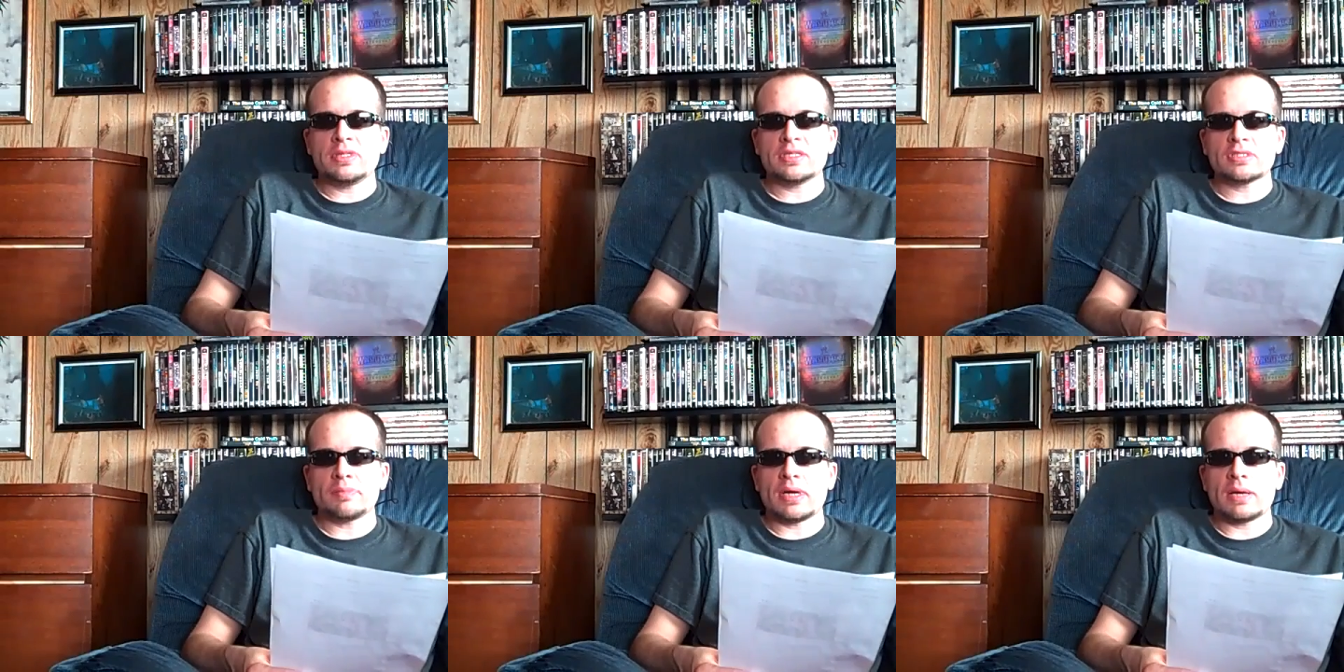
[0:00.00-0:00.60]

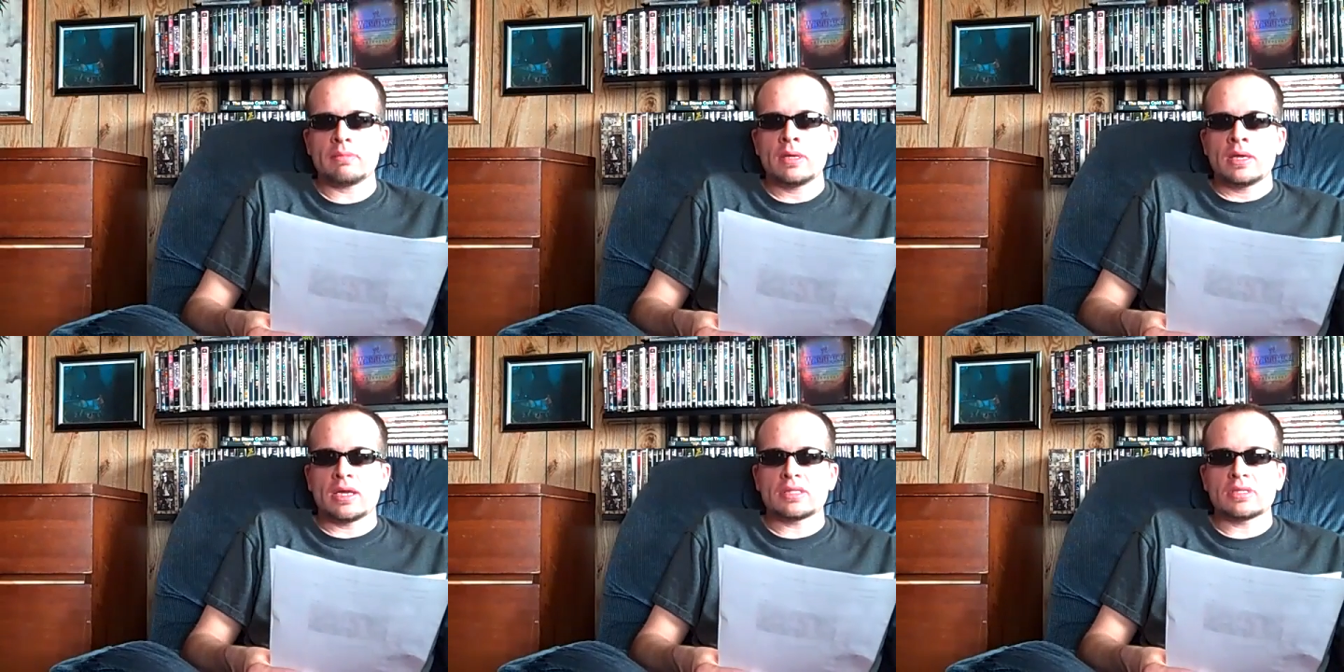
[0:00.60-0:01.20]
Batista bomb
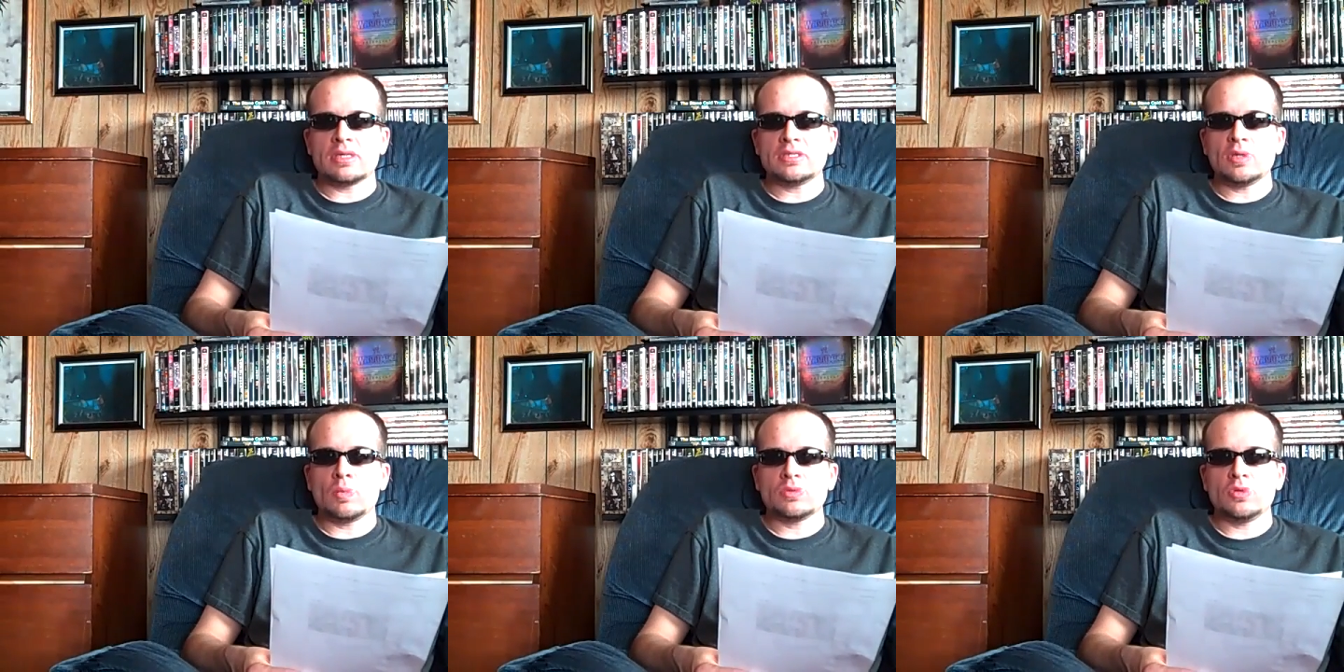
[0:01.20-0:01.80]
and get the
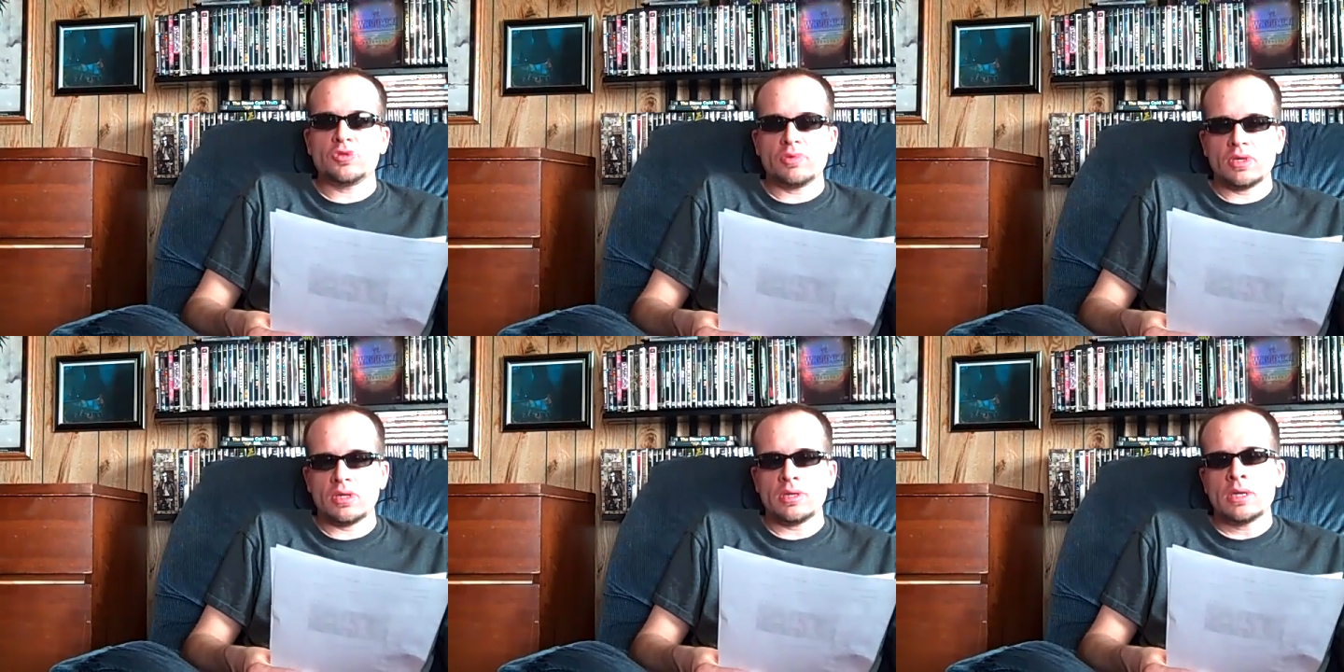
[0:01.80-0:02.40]
easy 1 2
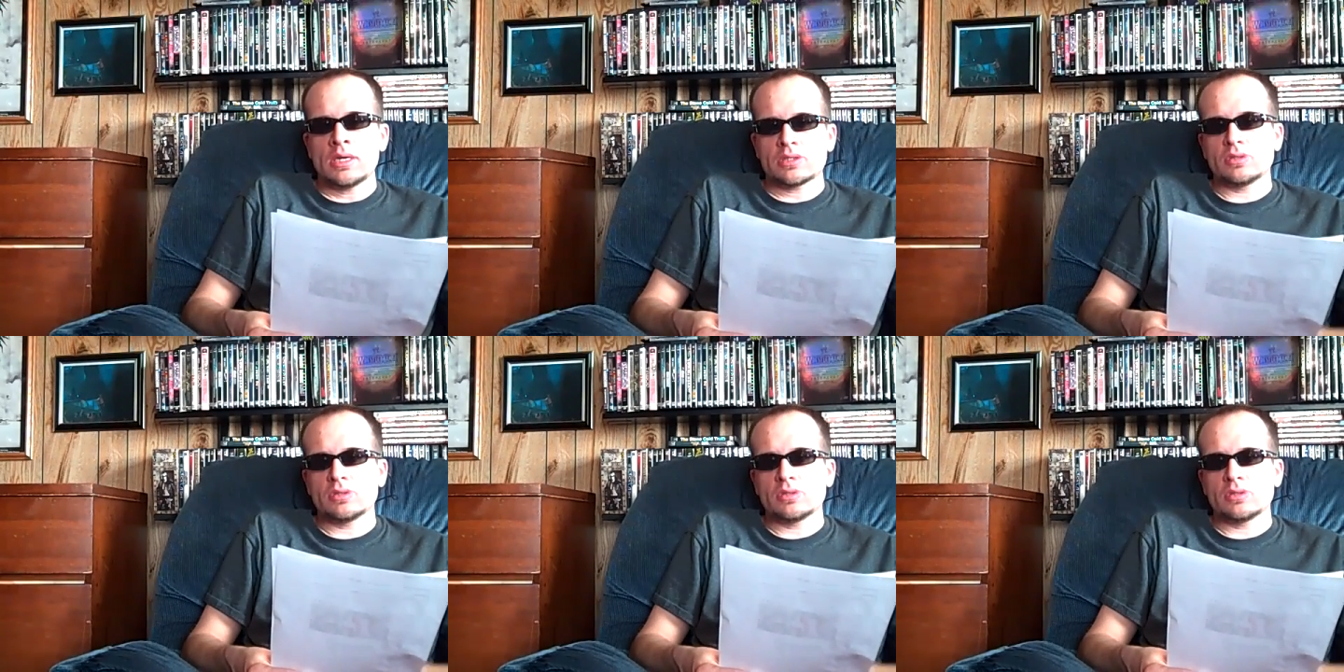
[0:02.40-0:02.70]
3.